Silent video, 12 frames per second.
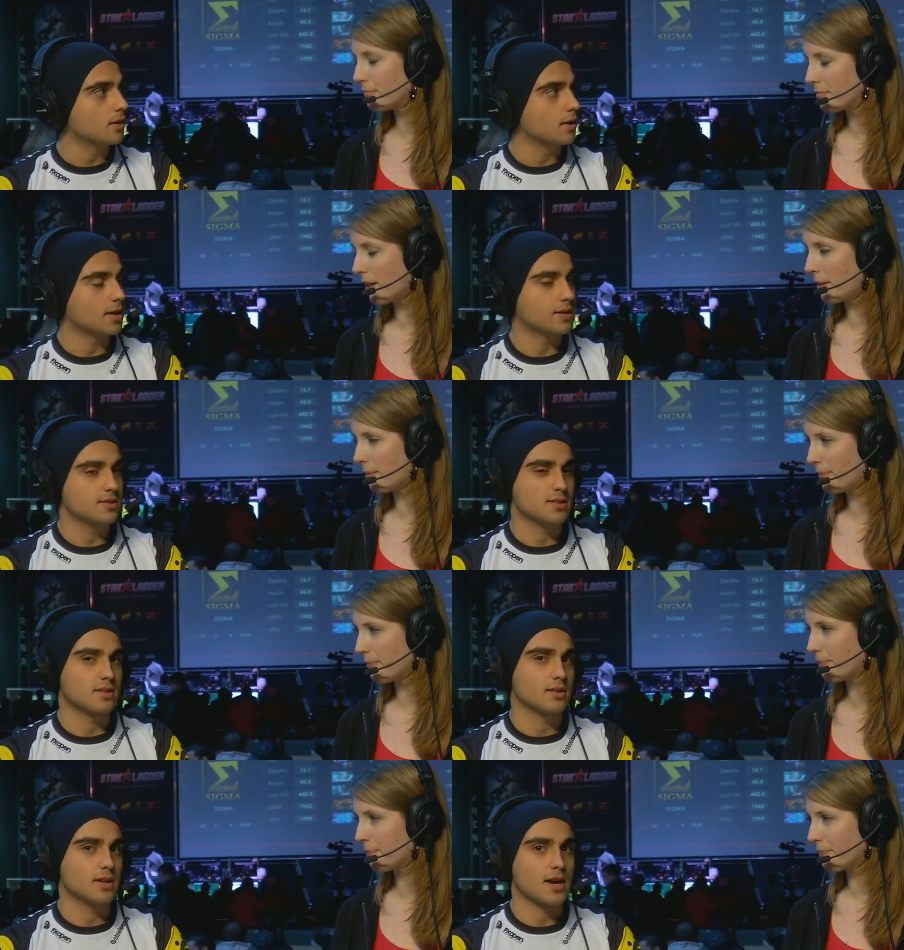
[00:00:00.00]
Speaker 1: I guess
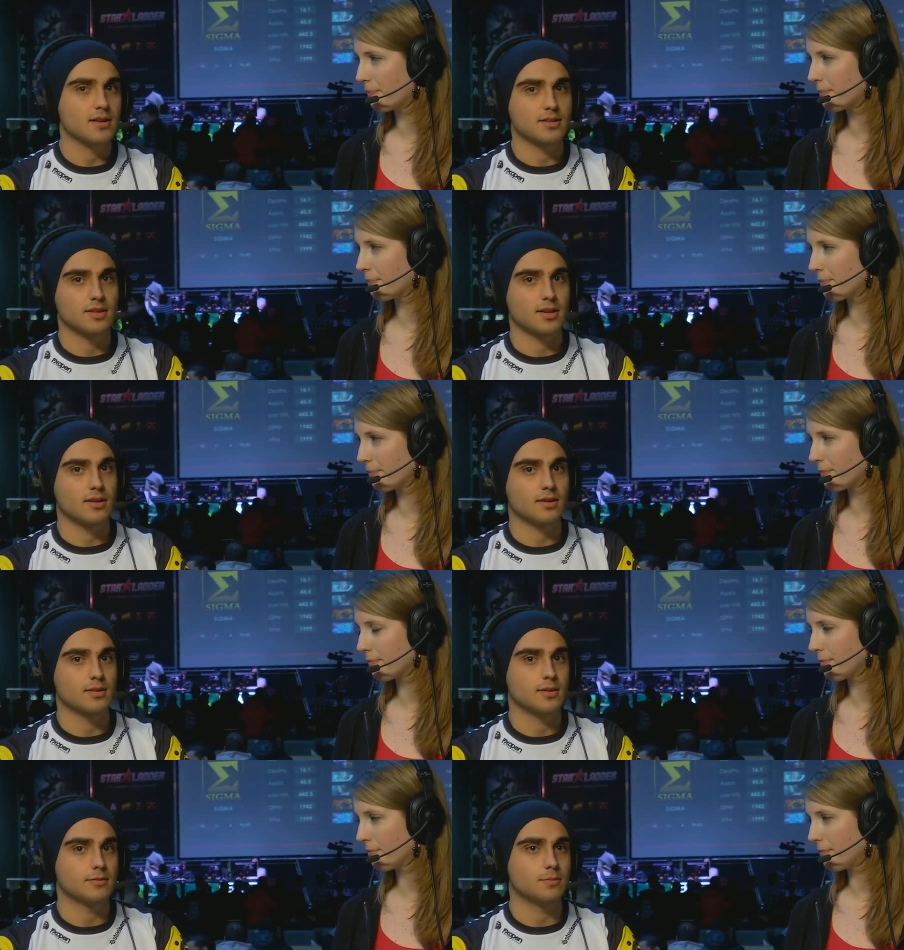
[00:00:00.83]
they're kind of tired.
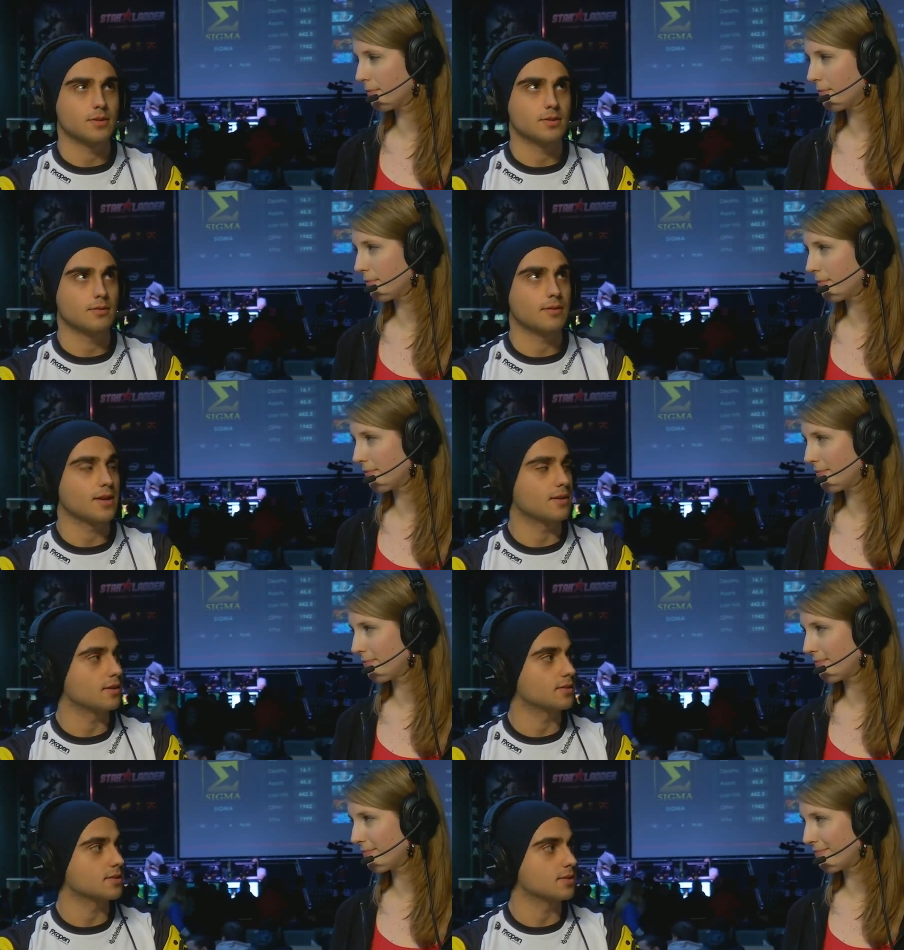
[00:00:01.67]
They've been to
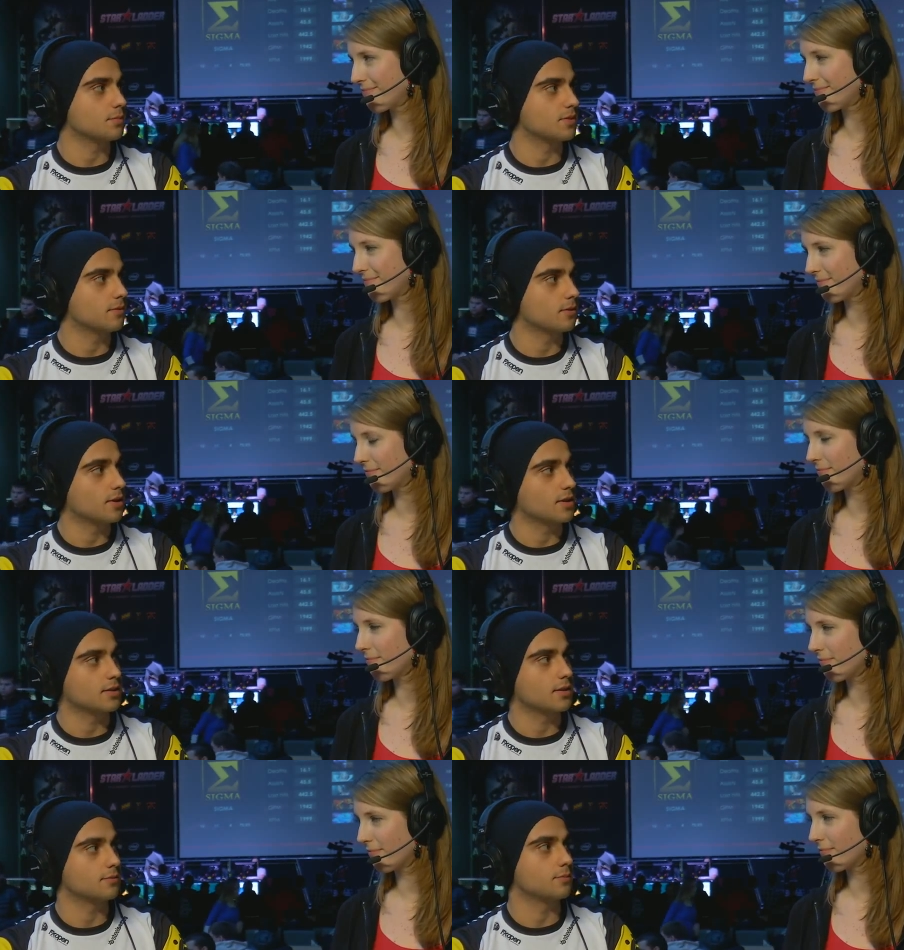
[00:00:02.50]
Vegas, and before that,
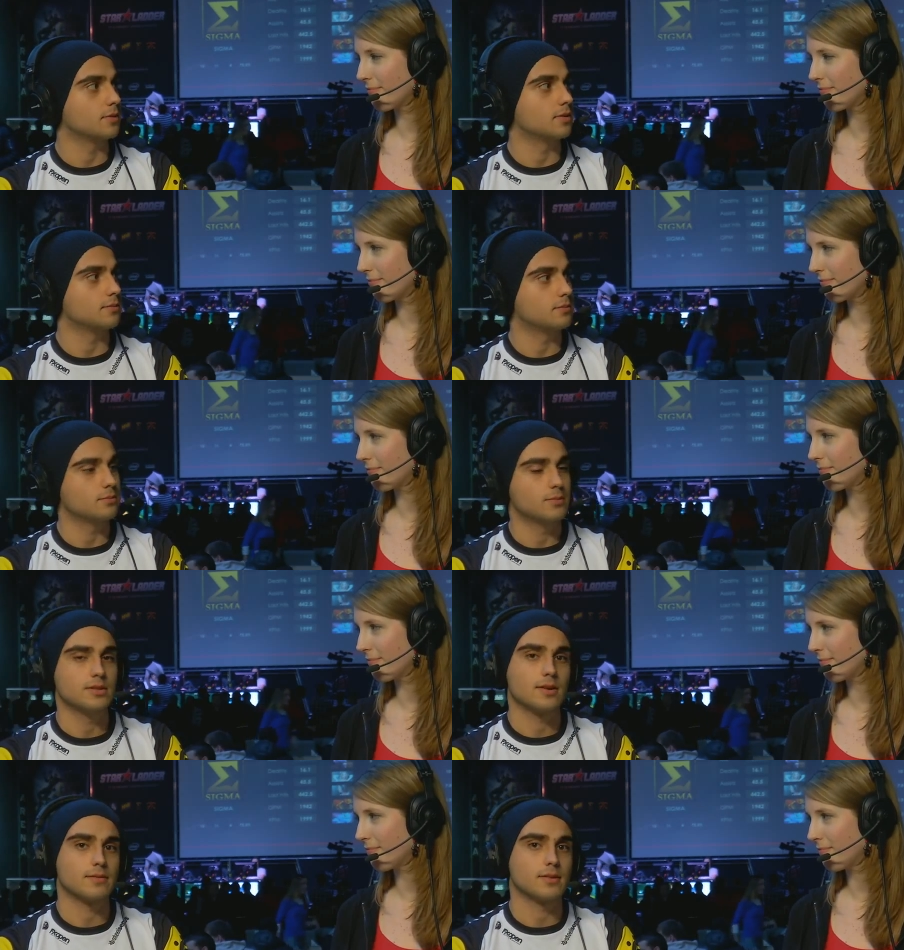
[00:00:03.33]
they've been been
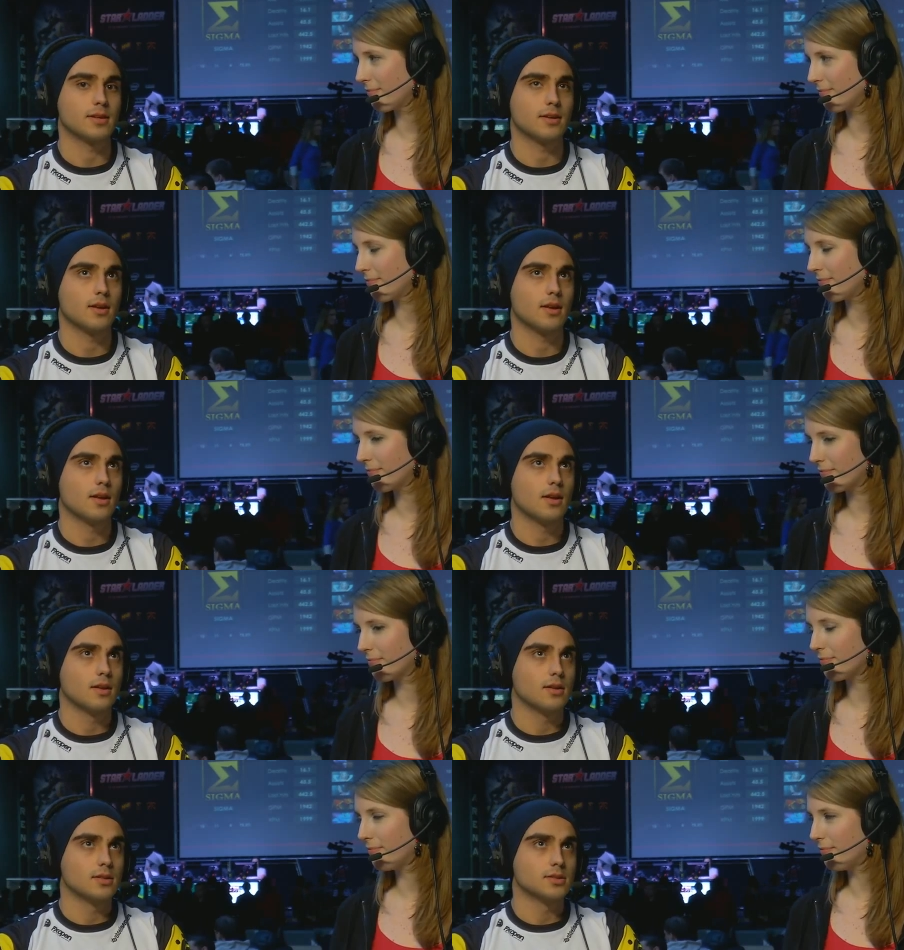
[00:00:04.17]
traveling,
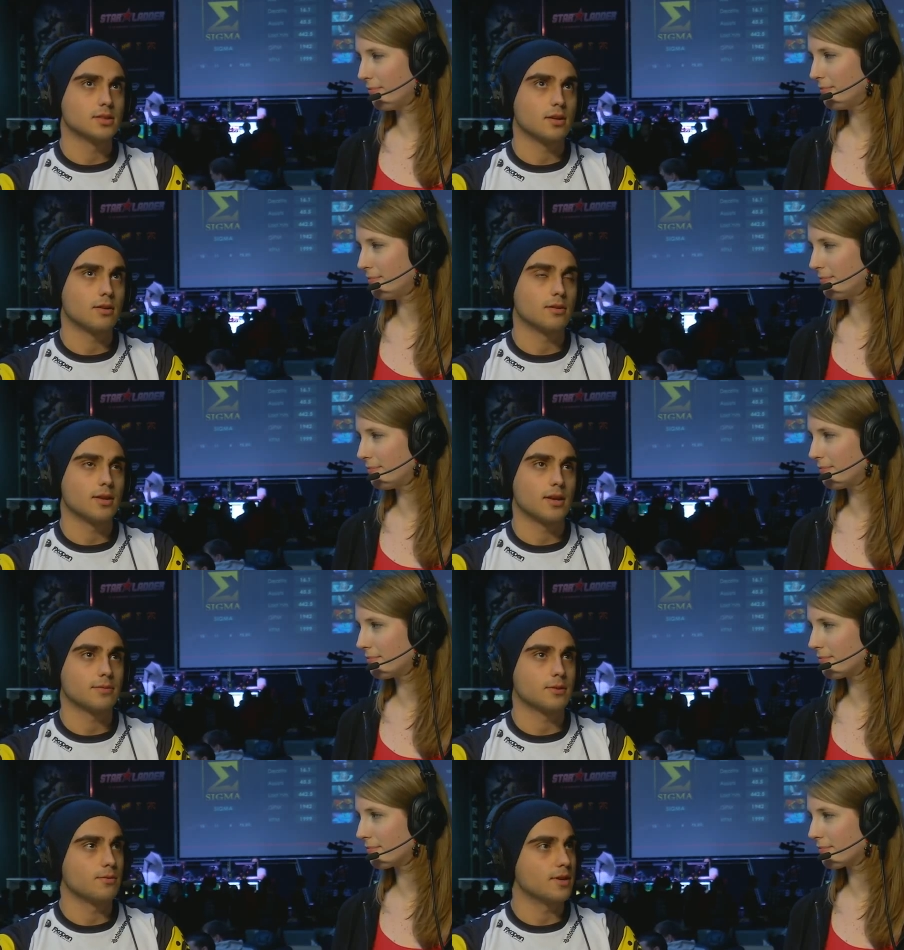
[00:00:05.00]
so they
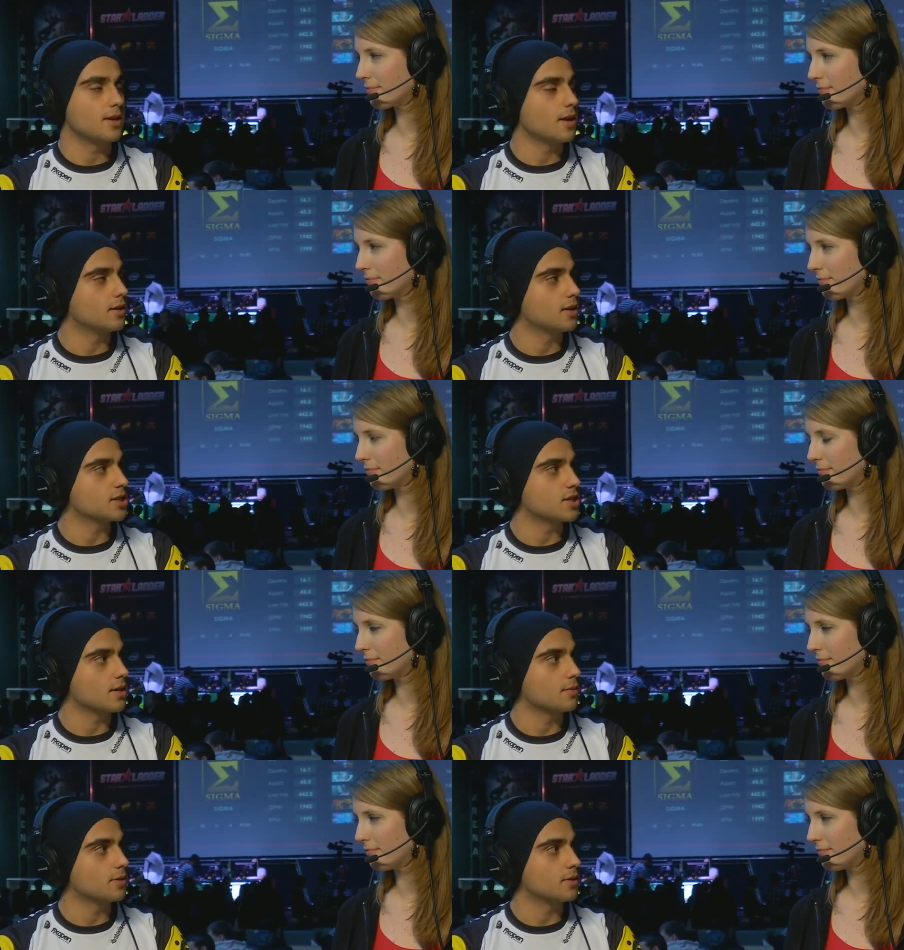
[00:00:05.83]
have to regain their
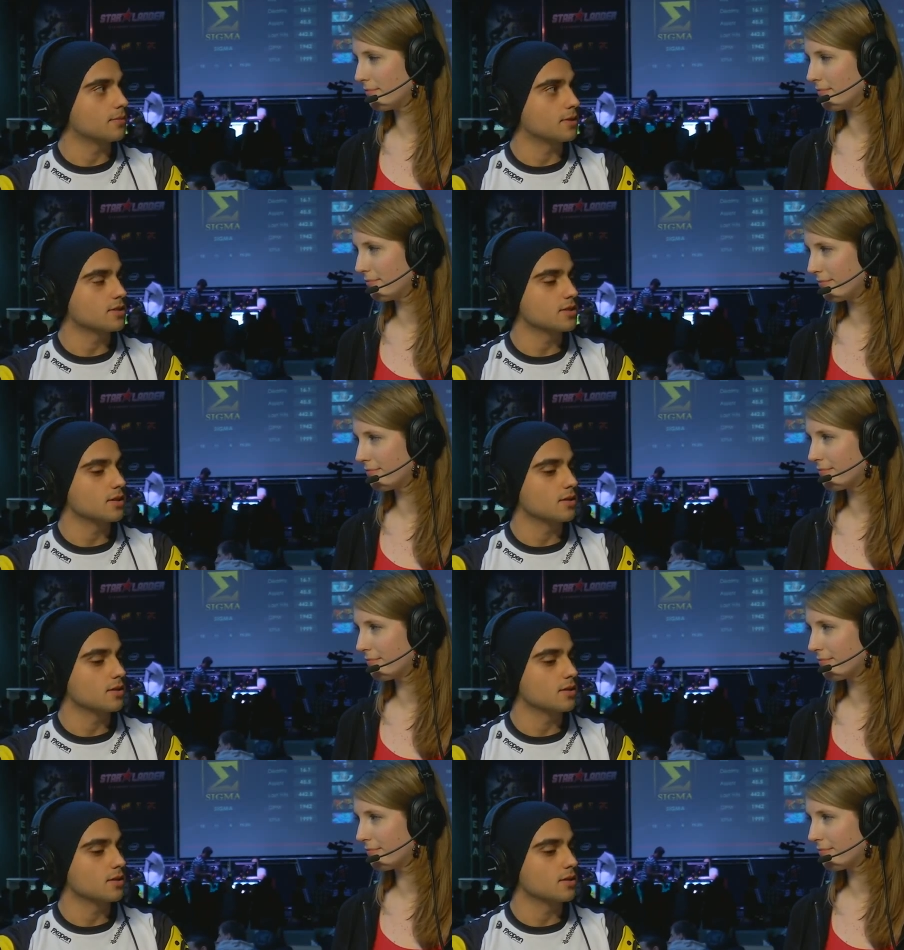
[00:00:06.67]
shape pretty much.